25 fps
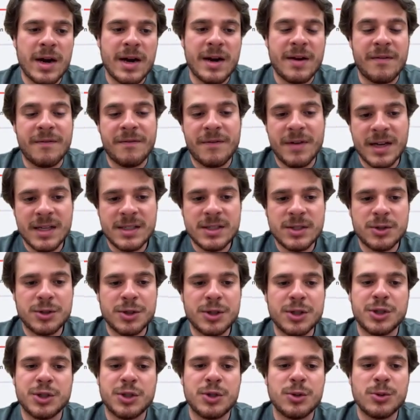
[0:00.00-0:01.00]
an
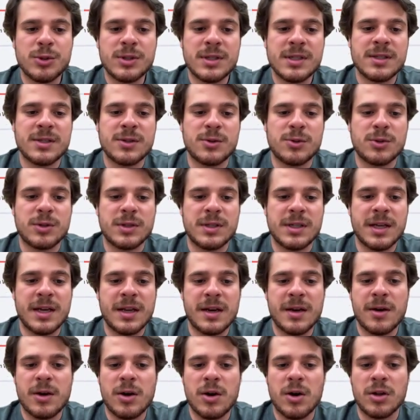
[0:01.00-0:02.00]
investor chooses to
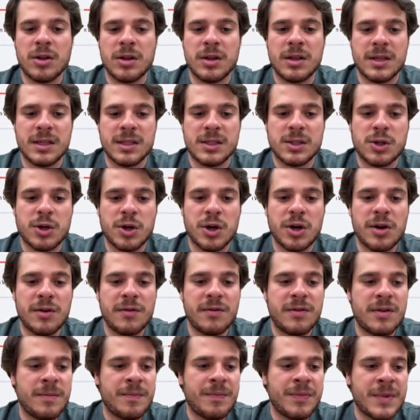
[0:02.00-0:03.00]
sit on this
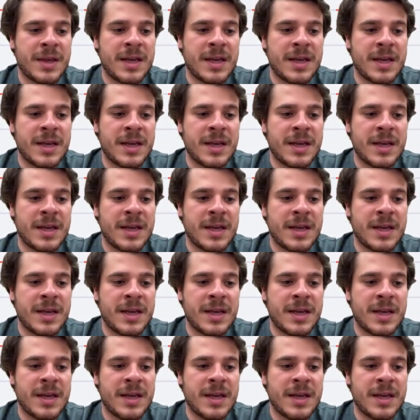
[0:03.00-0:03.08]
curve